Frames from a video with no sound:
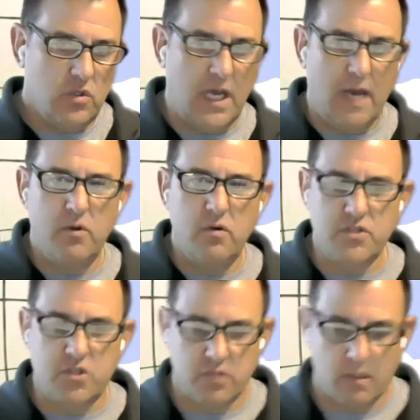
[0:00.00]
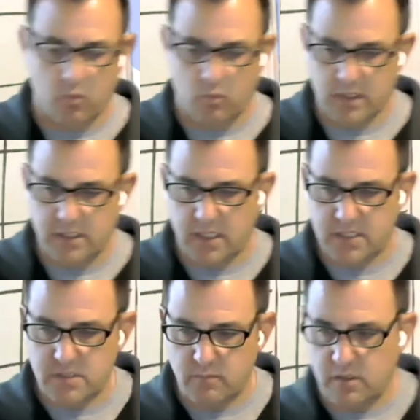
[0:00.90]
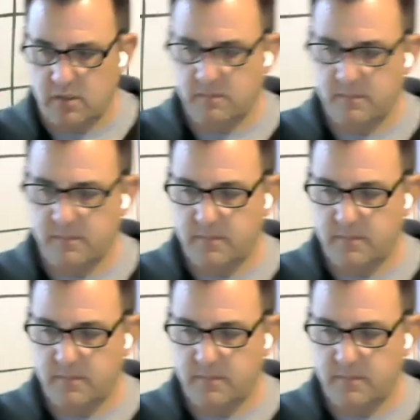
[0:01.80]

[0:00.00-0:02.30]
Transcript: Tom, who is your number one customer?